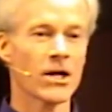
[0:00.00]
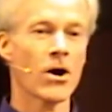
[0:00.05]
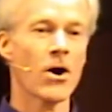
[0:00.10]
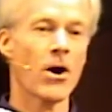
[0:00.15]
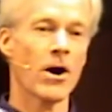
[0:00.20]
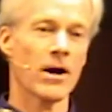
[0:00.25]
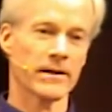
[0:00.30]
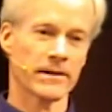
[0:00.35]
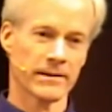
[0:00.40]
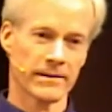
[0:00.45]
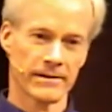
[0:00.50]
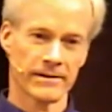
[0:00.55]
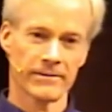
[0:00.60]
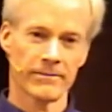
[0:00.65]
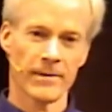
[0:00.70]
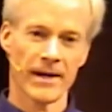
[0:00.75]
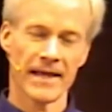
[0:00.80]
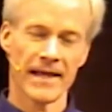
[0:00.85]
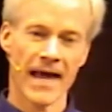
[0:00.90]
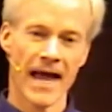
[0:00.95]
caught
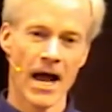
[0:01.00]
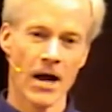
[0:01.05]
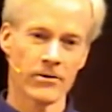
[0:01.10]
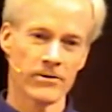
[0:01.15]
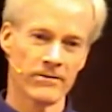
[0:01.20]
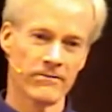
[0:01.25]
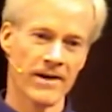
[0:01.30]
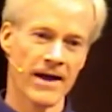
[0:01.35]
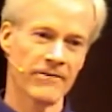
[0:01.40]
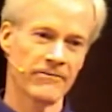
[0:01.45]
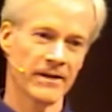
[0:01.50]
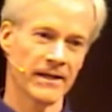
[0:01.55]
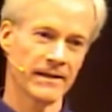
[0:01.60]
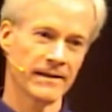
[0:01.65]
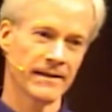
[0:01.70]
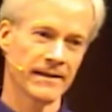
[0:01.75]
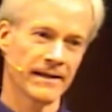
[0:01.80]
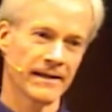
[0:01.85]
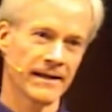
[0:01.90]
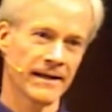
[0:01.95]
by the hound of heaven.
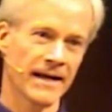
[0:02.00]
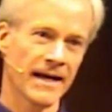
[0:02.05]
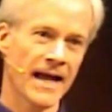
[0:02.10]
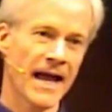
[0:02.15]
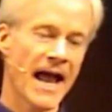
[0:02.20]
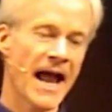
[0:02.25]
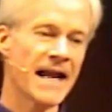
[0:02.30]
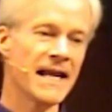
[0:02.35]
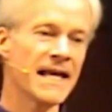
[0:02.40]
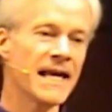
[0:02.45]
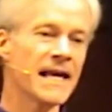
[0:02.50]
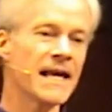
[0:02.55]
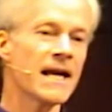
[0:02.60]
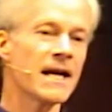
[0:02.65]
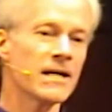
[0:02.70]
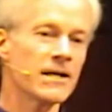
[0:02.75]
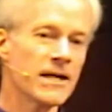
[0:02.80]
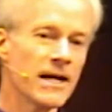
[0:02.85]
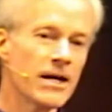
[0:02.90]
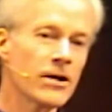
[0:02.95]
And he
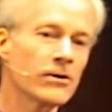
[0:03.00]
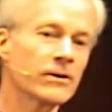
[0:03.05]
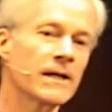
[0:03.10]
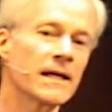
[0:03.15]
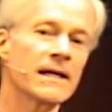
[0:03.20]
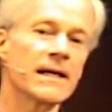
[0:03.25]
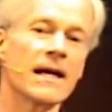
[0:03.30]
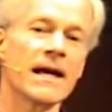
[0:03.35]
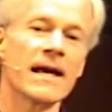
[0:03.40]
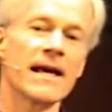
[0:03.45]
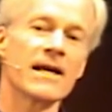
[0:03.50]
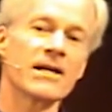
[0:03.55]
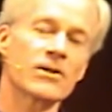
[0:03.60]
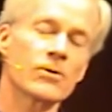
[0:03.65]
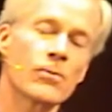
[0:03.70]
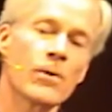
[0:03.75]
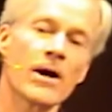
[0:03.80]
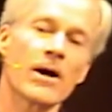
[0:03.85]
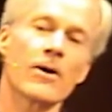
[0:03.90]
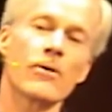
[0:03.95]
yielded his
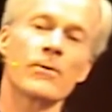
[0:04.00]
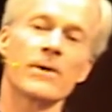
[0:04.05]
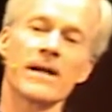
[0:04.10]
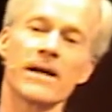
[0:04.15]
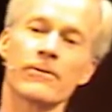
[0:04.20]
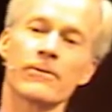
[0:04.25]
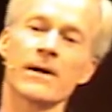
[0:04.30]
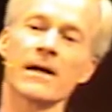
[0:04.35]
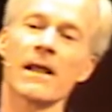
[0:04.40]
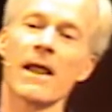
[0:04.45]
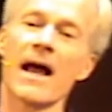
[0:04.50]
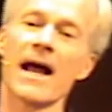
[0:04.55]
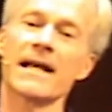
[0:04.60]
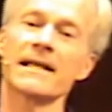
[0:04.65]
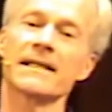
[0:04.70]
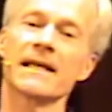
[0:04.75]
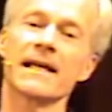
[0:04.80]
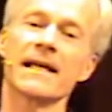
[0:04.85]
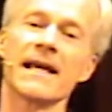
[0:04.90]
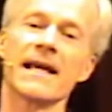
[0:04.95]
will when he
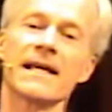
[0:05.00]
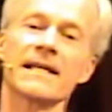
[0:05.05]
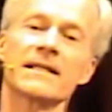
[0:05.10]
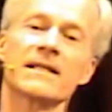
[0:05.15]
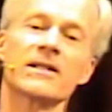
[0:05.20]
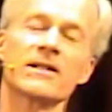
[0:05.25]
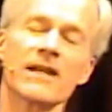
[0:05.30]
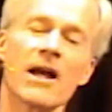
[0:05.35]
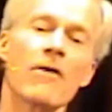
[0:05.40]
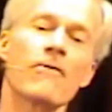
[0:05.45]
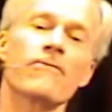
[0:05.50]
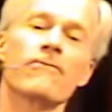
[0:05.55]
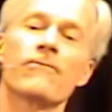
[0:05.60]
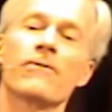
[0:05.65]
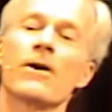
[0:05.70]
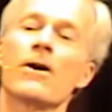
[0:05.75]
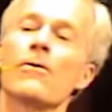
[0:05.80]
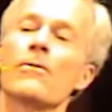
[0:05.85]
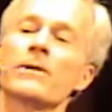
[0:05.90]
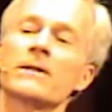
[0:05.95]
realized that his self
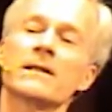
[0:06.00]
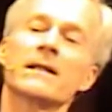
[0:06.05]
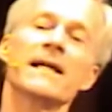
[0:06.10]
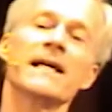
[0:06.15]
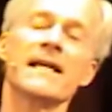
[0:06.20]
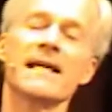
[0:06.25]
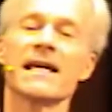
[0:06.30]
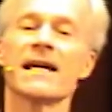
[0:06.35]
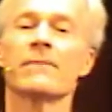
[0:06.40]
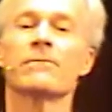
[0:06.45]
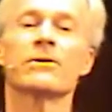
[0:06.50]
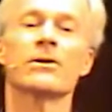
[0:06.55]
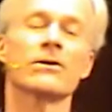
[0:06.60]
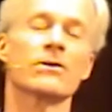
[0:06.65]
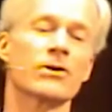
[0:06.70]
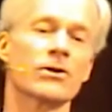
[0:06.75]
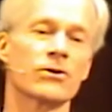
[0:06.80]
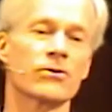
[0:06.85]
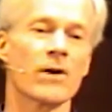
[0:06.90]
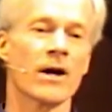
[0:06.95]
will was leading him to
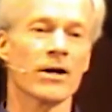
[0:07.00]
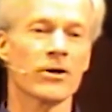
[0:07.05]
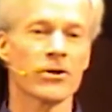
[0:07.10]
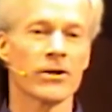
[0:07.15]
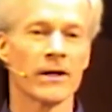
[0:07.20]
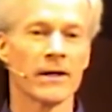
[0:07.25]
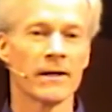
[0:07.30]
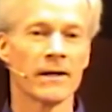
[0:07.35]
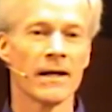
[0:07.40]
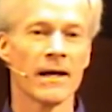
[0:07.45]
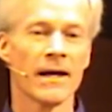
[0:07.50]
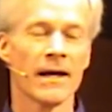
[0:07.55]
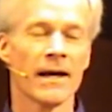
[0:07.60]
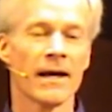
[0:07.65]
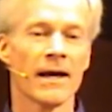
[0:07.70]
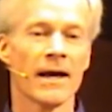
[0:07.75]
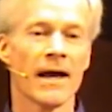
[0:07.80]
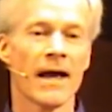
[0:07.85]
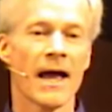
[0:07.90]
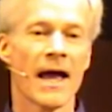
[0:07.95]
destruction.
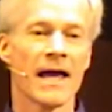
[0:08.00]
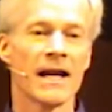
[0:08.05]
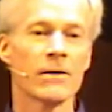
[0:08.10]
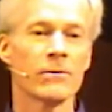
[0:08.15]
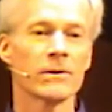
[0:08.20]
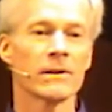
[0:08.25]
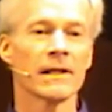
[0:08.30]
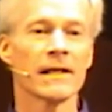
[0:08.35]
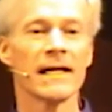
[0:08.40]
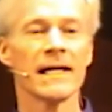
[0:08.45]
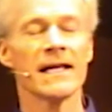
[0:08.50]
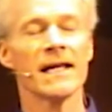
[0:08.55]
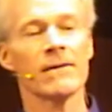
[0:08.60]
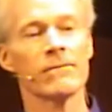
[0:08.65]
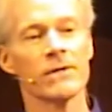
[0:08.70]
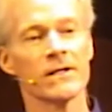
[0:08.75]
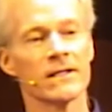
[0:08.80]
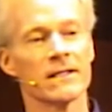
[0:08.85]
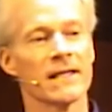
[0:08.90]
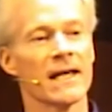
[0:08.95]
And it would lead
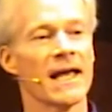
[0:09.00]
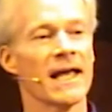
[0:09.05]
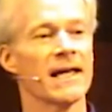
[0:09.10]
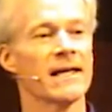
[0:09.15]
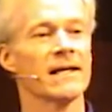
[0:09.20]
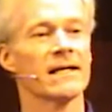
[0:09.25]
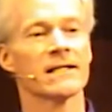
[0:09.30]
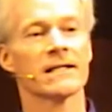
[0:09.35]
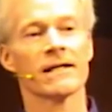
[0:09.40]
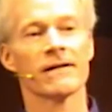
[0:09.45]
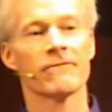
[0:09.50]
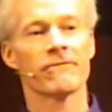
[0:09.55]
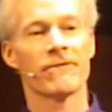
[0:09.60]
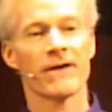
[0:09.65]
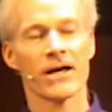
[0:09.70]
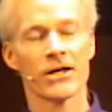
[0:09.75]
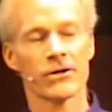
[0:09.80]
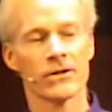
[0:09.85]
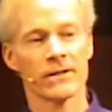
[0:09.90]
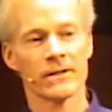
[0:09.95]
him to say in his
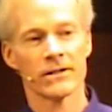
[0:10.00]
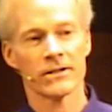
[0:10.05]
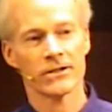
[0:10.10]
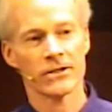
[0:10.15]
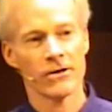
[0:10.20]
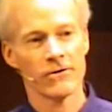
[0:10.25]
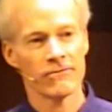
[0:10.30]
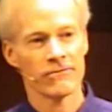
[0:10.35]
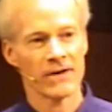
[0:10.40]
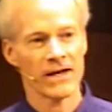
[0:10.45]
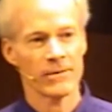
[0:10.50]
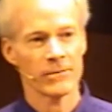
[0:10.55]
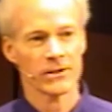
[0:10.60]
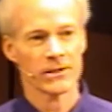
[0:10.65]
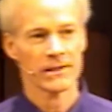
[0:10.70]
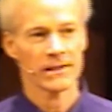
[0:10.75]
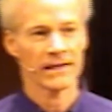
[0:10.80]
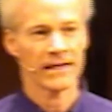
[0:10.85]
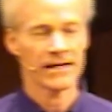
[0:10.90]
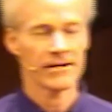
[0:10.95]
confessions so
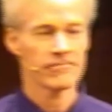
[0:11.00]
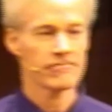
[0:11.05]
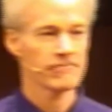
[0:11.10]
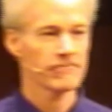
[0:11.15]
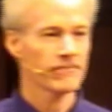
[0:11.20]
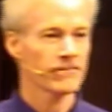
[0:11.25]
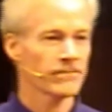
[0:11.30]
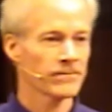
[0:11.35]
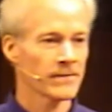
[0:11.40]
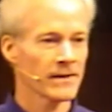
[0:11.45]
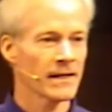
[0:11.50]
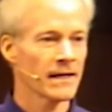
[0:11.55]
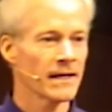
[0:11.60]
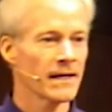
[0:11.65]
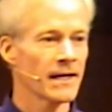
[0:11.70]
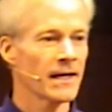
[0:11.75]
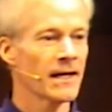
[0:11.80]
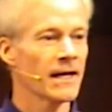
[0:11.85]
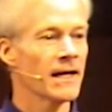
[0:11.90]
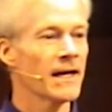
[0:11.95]
famously,
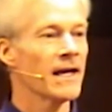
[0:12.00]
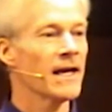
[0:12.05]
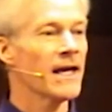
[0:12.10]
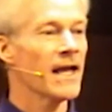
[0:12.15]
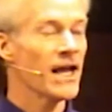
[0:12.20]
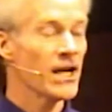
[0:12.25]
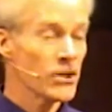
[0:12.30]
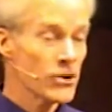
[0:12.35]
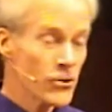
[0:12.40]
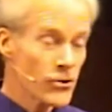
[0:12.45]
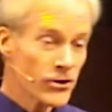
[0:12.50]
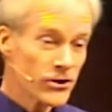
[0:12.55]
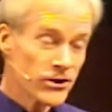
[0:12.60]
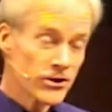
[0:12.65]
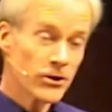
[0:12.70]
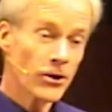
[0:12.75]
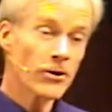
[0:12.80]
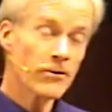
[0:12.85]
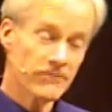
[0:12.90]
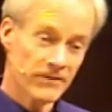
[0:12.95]
In your
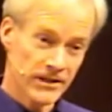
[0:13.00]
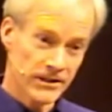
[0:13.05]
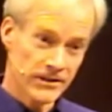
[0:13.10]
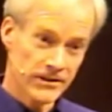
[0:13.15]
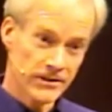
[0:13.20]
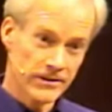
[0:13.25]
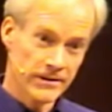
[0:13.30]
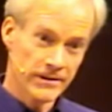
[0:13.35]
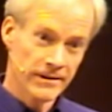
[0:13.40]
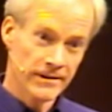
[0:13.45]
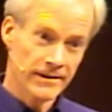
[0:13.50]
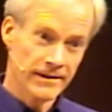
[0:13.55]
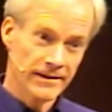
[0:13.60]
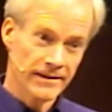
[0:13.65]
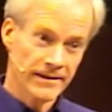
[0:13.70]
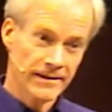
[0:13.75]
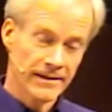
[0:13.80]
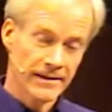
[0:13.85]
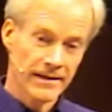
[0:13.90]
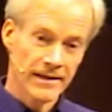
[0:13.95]
service,
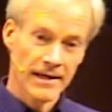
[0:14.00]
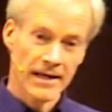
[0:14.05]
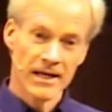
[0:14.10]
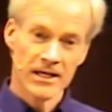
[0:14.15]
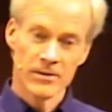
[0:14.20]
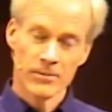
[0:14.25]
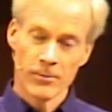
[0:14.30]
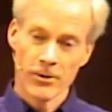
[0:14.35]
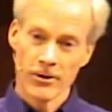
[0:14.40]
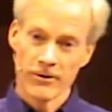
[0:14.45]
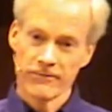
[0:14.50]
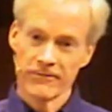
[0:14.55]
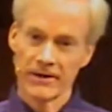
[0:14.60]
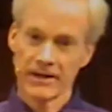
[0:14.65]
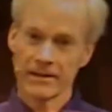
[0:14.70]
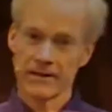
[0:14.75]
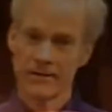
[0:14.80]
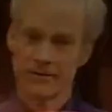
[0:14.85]
is perfect